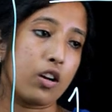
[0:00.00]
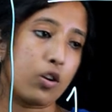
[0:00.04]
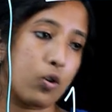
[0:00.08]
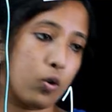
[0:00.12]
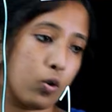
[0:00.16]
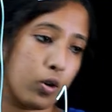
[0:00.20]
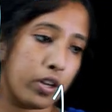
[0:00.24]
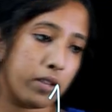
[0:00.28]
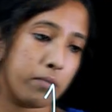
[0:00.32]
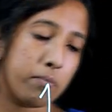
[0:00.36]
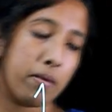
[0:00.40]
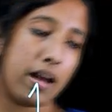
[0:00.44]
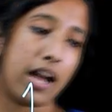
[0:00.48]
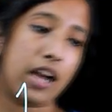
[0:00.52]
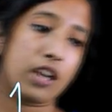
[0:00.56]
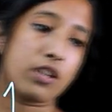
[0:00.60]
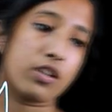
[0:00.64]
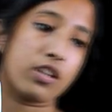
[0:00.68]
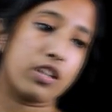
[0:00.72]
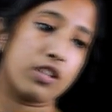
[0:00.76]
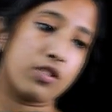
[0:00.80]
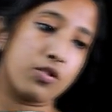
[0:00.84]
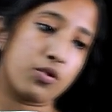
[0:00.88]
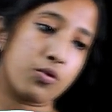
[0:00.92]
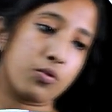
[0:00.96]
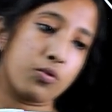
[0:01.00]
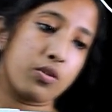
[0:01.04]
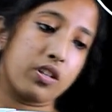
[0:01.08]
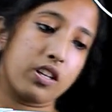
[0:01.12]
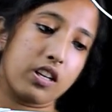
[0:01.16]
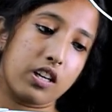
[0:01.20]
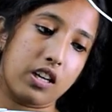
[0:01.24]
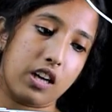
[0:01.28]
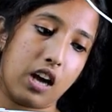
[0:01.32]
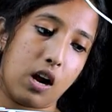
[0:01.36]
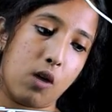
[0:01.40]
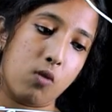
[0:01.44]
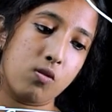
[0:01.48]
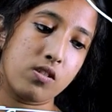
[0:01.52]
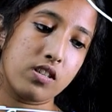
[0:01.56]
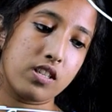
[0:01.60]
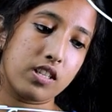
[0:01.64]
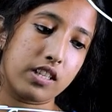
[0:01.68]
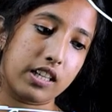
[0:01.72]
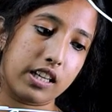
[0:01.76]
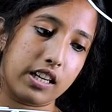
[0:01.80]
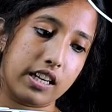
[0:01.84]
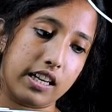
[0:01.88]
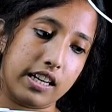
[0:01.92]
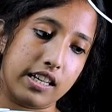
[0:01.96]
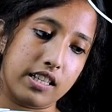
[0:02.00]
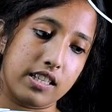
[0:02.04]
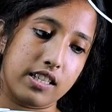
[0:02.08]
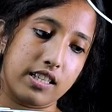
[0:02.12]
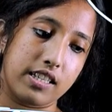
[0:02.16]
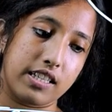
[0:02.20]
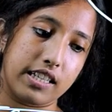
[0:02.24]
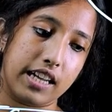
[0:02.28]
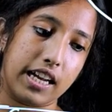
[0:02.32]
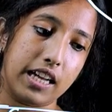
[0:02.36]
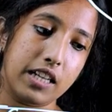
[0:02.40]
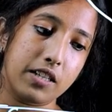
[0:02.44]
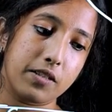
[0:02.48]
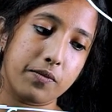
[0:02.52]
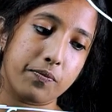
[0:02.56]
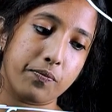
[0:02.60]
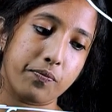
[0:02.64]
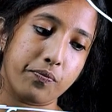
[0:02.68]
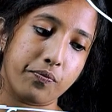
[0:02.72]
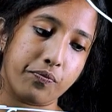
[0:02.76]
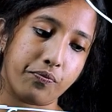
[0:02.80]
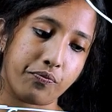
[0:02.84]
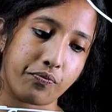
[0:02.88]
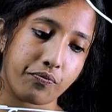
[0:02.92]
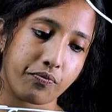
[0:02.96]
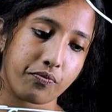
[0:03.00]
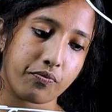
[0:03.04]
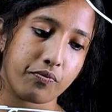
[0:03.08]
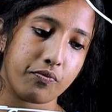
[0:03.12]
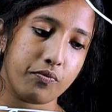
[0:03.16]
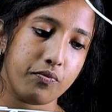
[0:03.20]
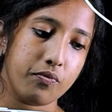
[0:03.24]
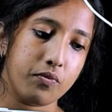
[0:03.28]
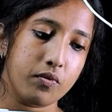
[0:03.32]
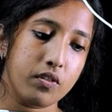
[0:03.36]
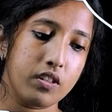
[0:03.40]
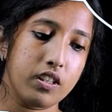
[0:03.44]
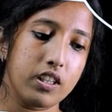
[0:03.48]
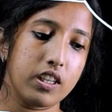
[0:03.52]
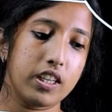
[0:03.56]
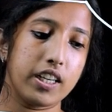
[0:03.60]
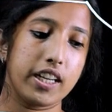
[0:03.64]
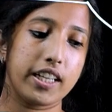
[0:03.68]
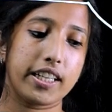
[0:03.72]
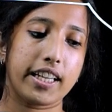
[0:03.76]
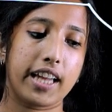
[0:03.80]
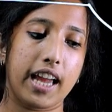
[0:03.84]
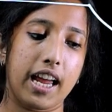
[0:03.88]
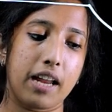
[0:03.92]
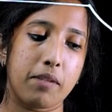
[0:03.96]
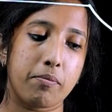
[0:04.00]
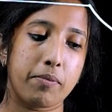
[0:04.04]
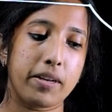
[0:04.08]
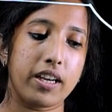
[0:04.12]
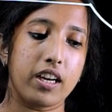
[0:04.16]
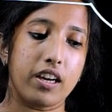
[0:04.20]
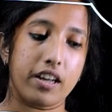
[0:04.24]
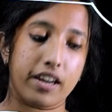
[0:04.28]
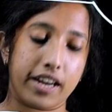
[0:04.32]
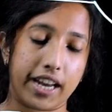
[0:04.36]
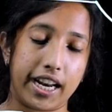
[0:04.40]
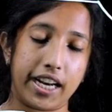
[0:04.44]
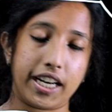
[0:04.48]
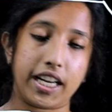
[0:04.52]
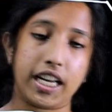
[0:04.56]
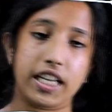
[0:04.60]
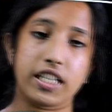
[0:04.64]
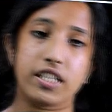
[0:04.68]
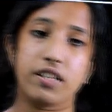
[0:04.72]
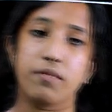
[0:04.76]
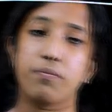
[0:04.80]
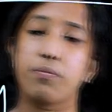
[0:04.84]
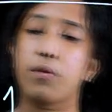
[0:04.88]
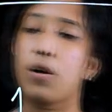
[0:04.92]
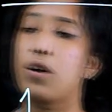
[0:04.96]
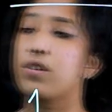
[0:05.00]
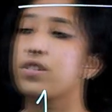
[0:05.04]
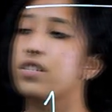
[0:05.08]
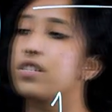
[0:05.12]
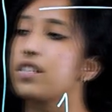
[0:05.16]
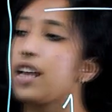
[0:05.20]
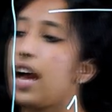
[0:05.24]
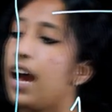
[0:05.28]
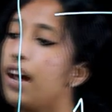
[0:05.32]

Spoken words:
Going back into the ground singlet state, it can be a radiative process,